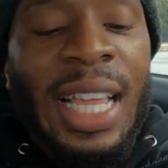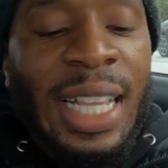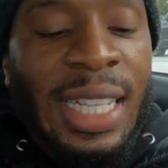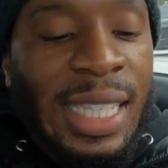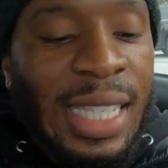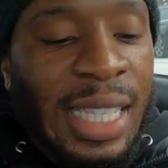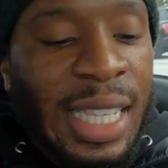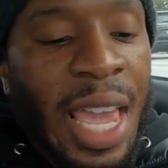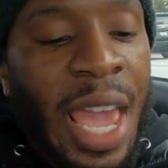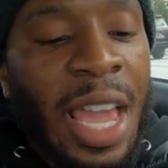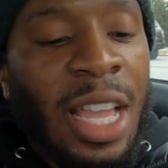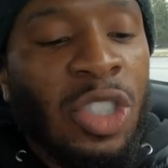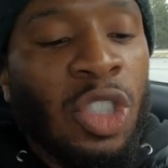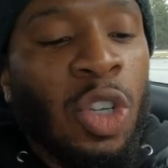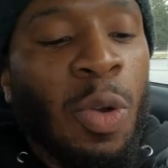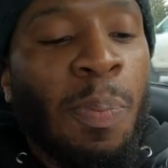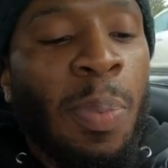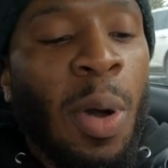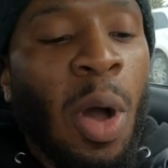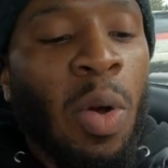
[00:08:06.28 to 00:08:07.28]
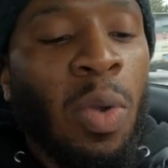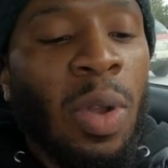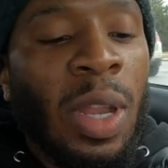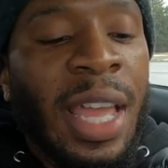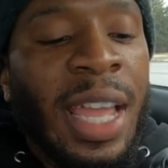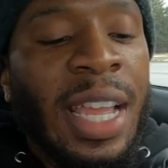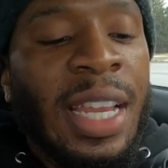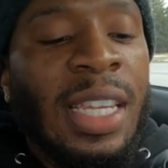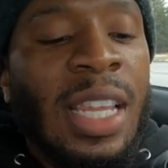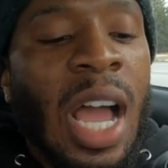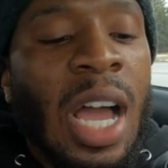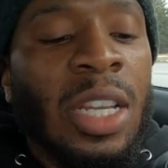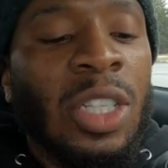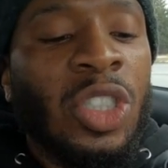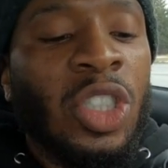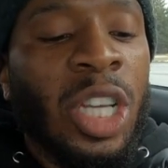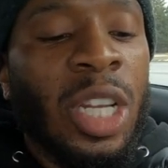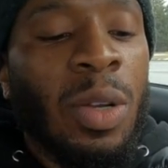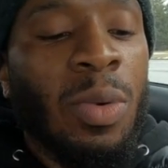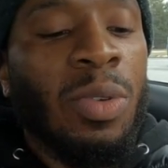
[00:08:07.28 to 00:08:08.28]
Let's skate. Chipotle and Dollar
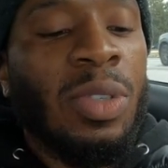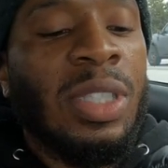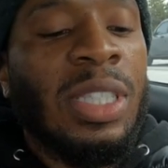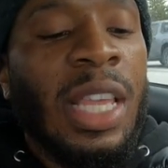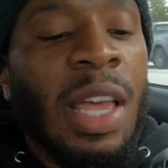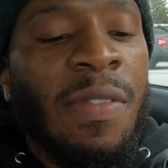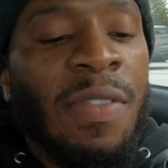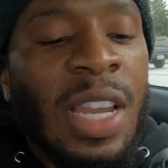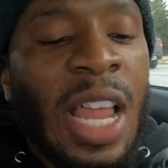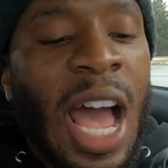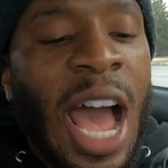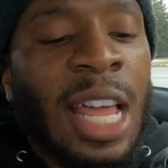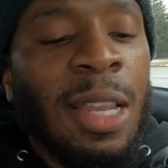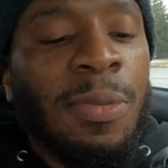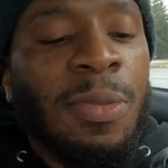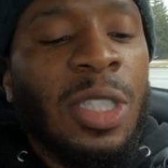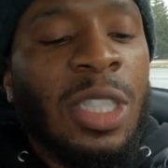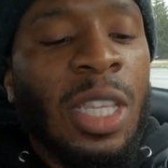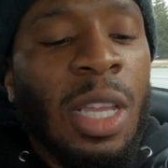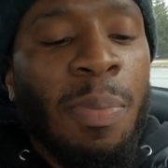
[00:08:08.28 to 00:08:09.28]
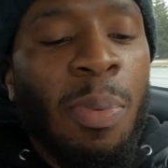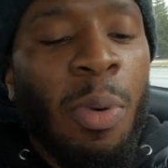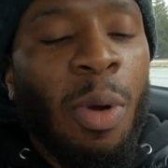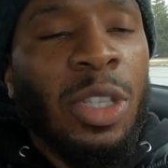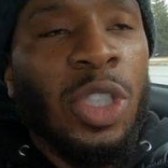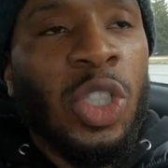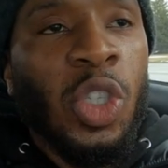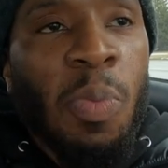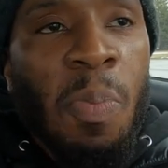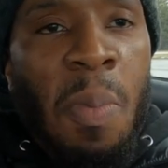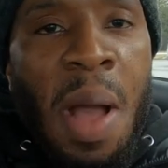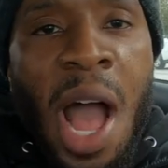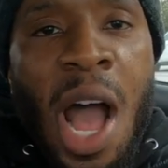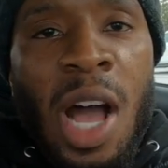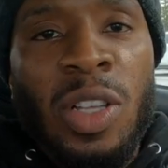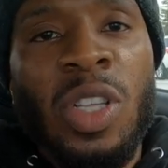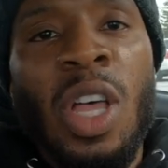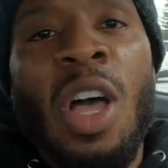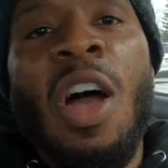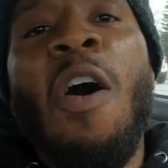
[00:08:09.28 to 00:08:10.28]
General. 7 items, 10.2
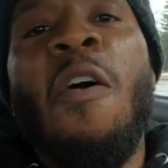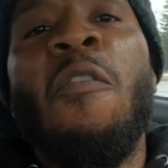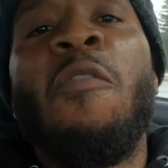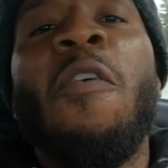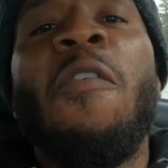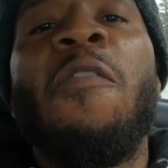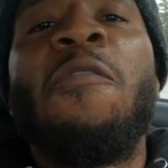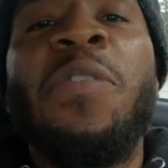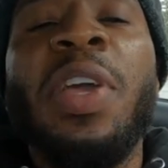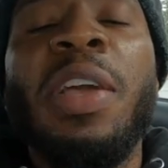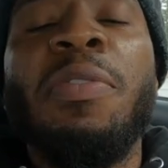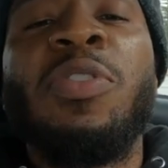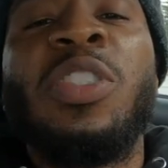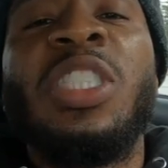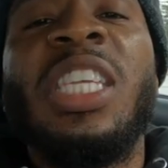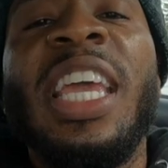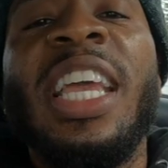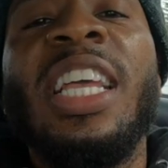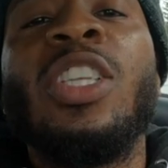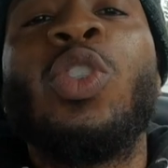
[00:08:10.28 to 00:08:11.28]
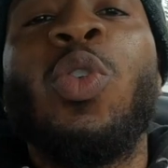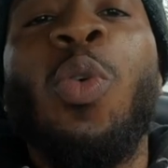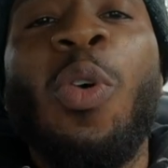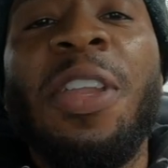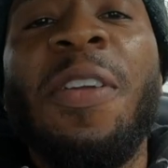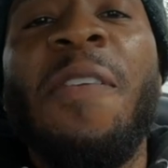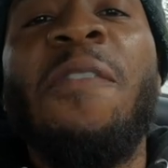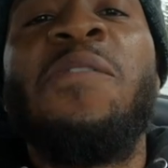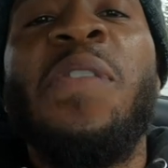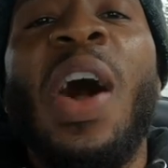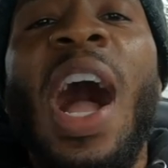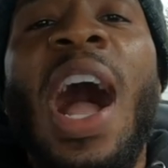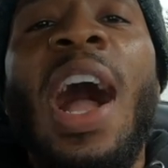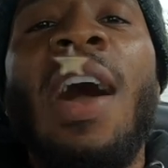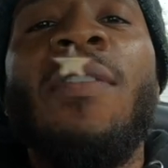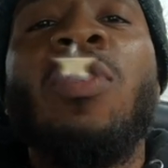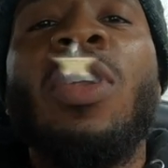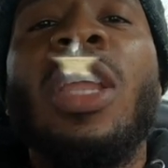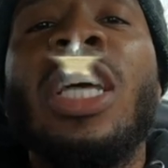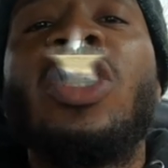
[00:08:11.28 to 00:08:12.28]
miles for
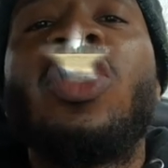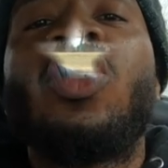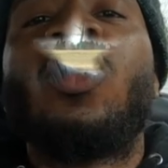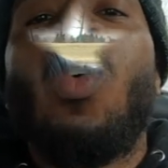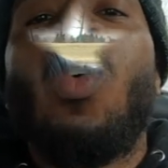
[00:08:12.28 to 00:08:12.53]
$15.25. Let's